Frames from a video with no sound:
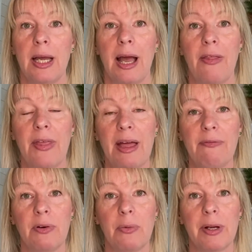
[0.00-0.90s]
and
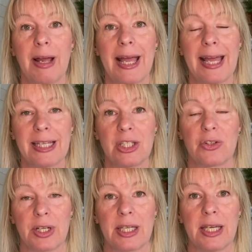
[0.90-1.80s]
therefore we're
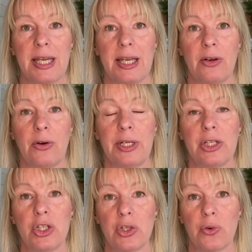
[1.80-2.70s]
extra keen on
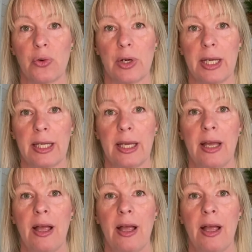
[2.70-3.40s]
ensuring